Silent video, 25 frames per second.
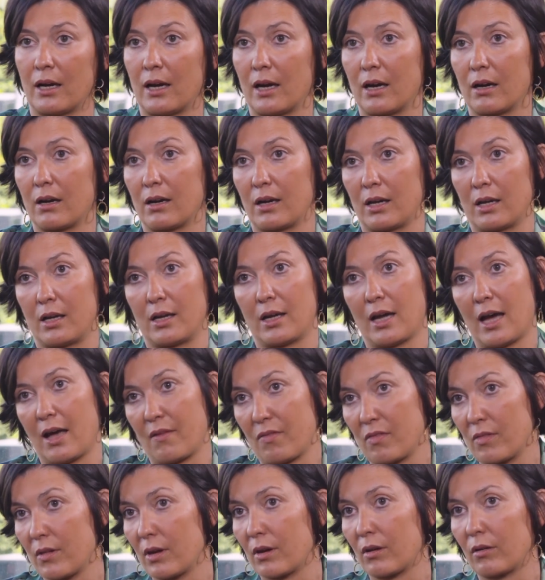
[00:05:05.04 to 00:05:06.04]
are
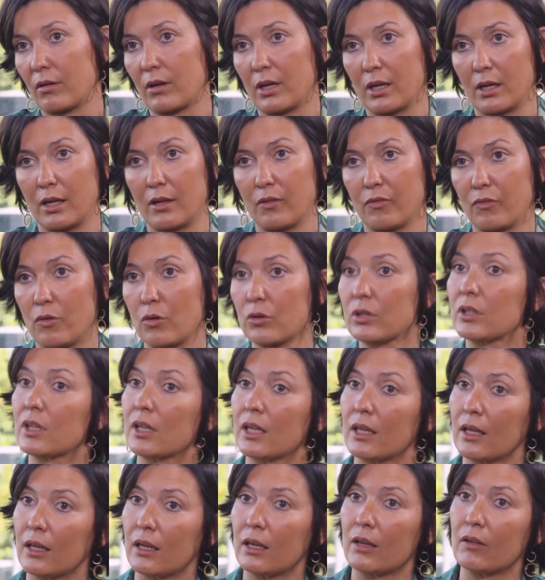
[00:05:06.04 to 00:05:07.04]
under
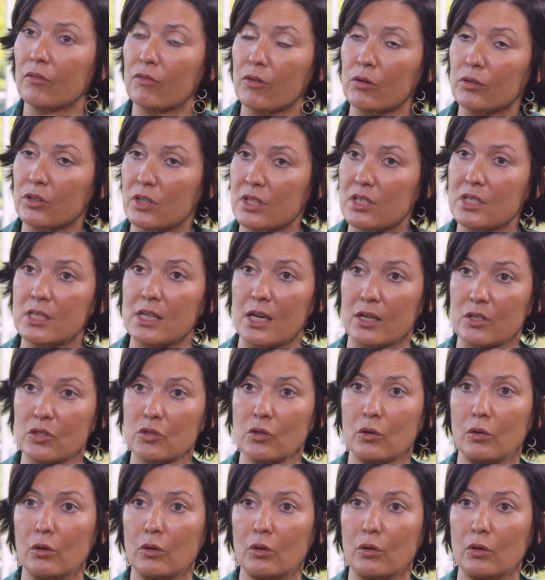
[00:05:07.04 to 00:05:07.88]
40 years